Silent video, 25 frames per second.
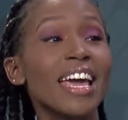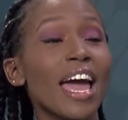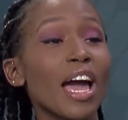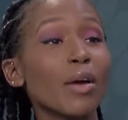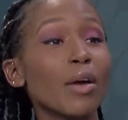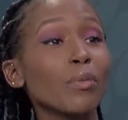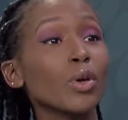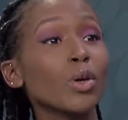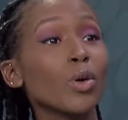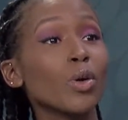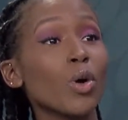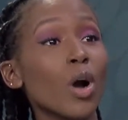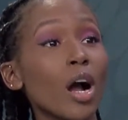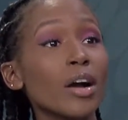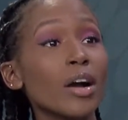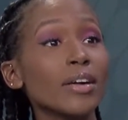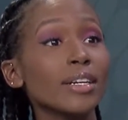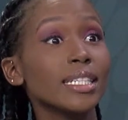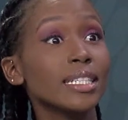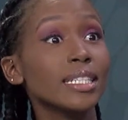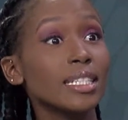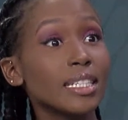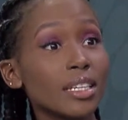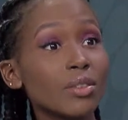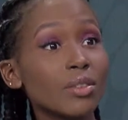And with
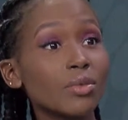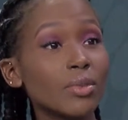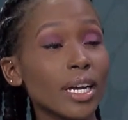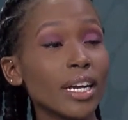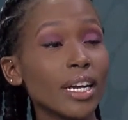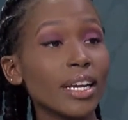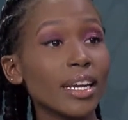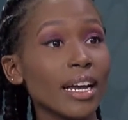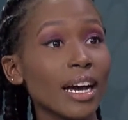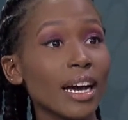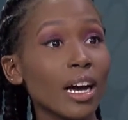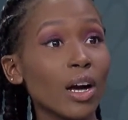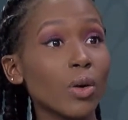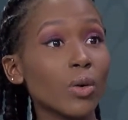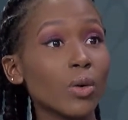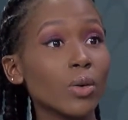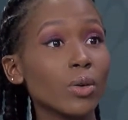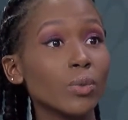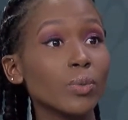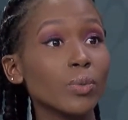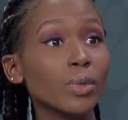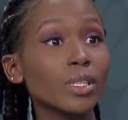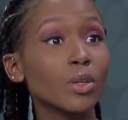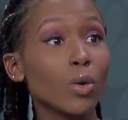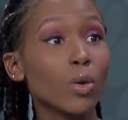quarantine right now,
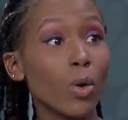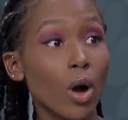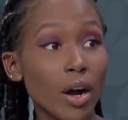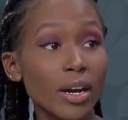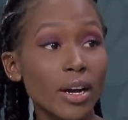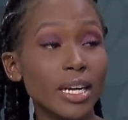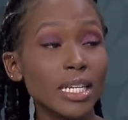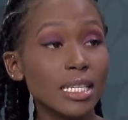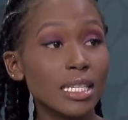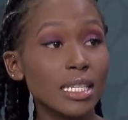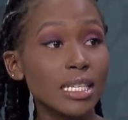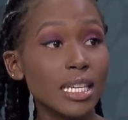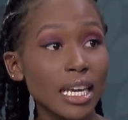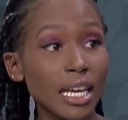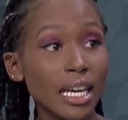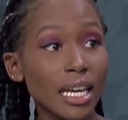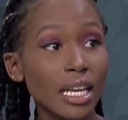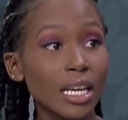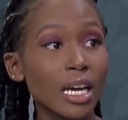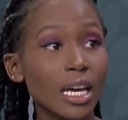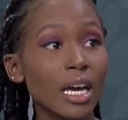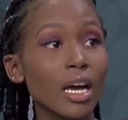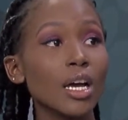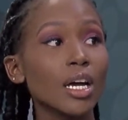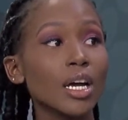
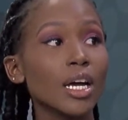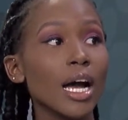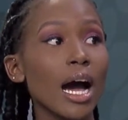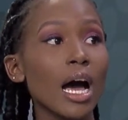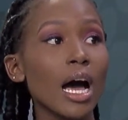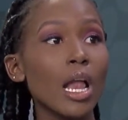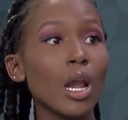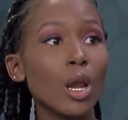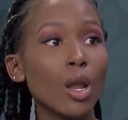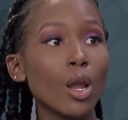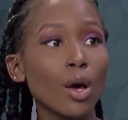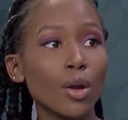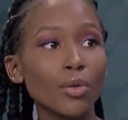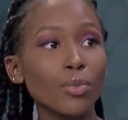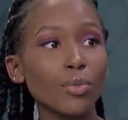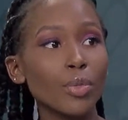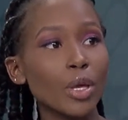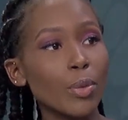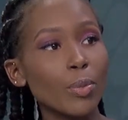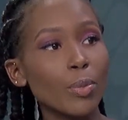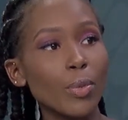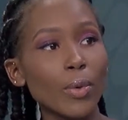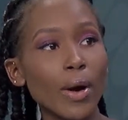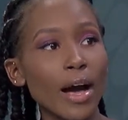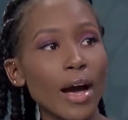a lot of
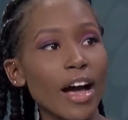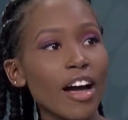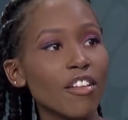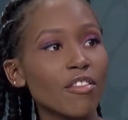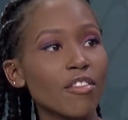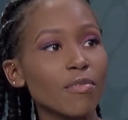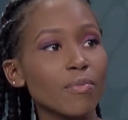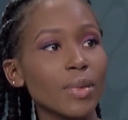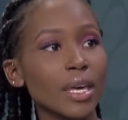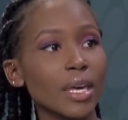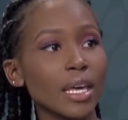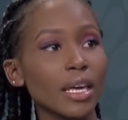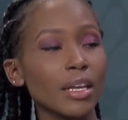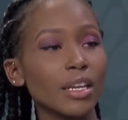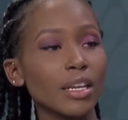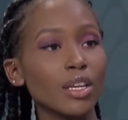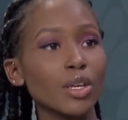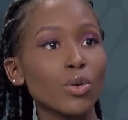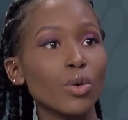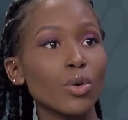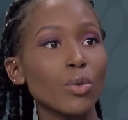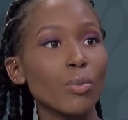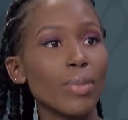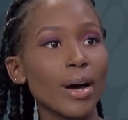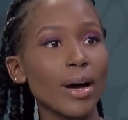people have
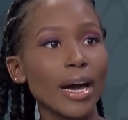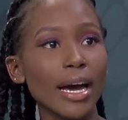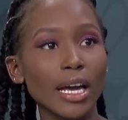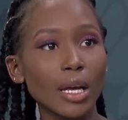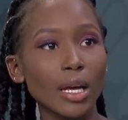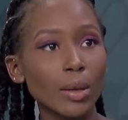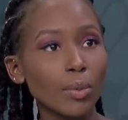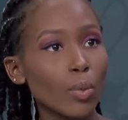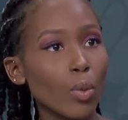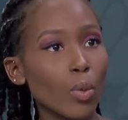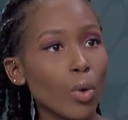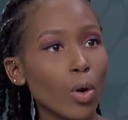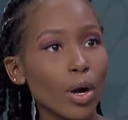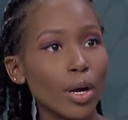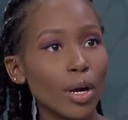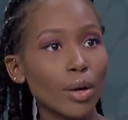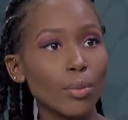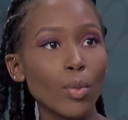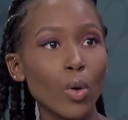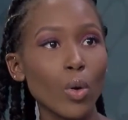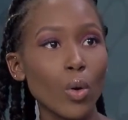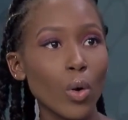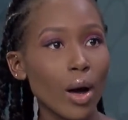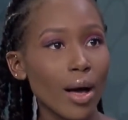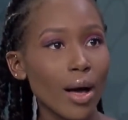been, buying more and
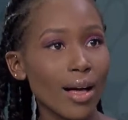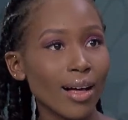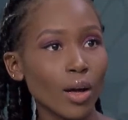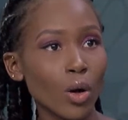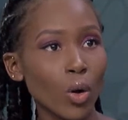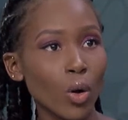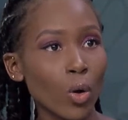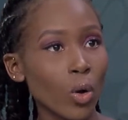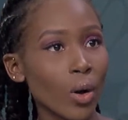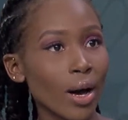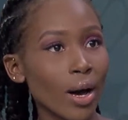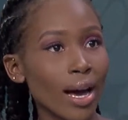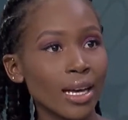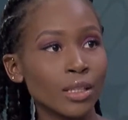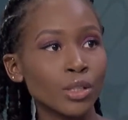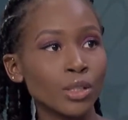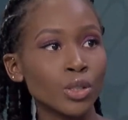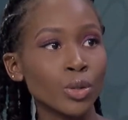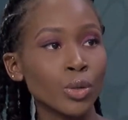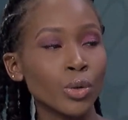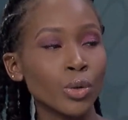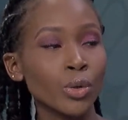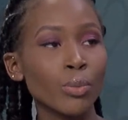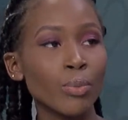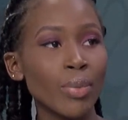more alcohol as
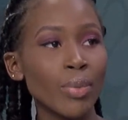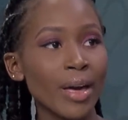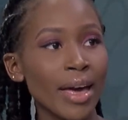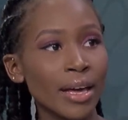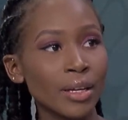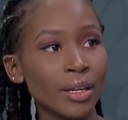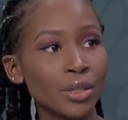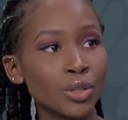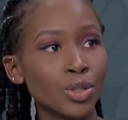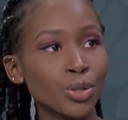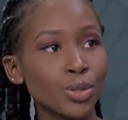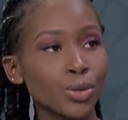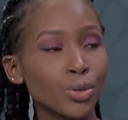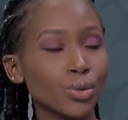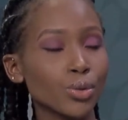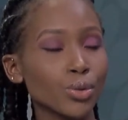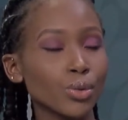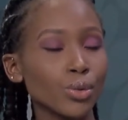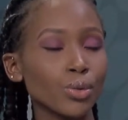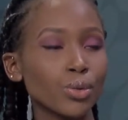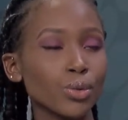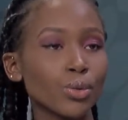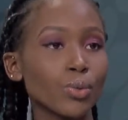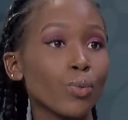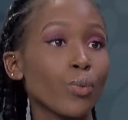to compared
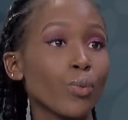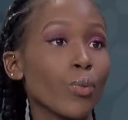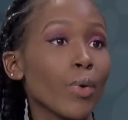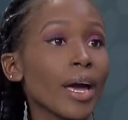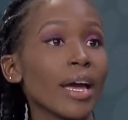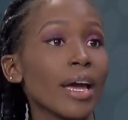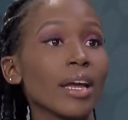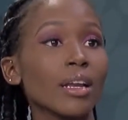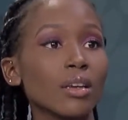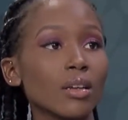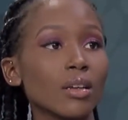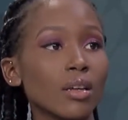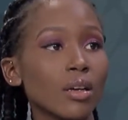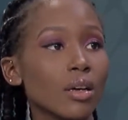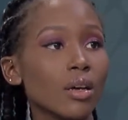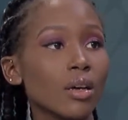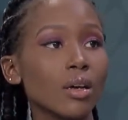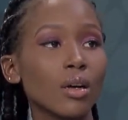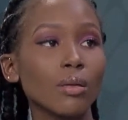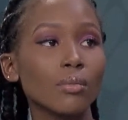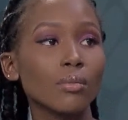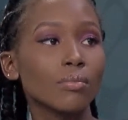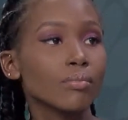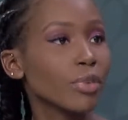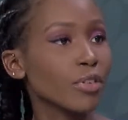to
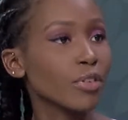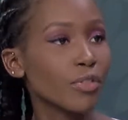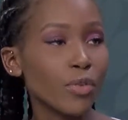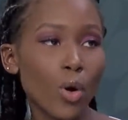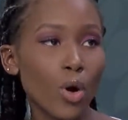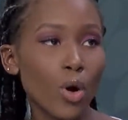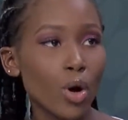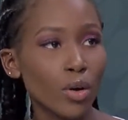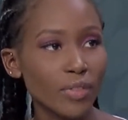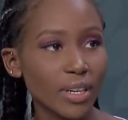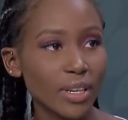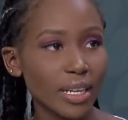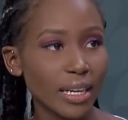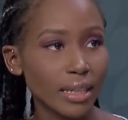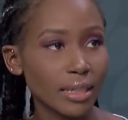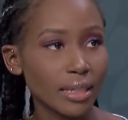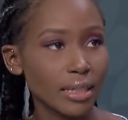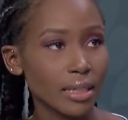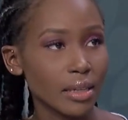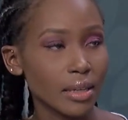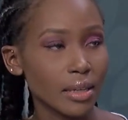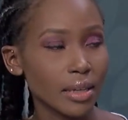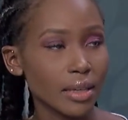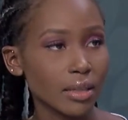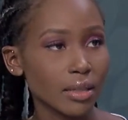before
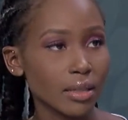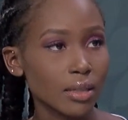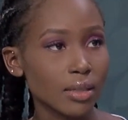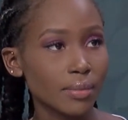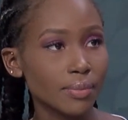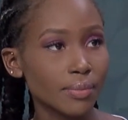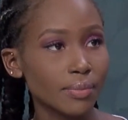COVID-19 hit.